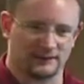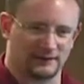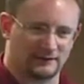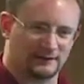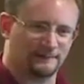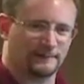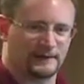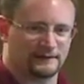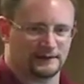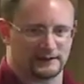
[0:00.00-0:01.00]

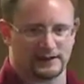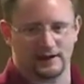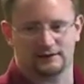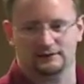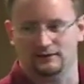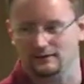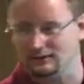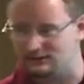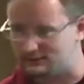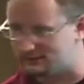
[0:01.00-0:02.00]
geographic area and then a
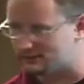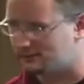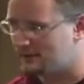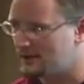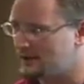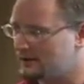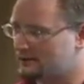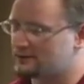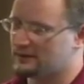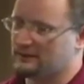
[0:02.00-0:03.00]
CAC to log onto the
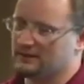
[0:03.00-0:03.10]
system,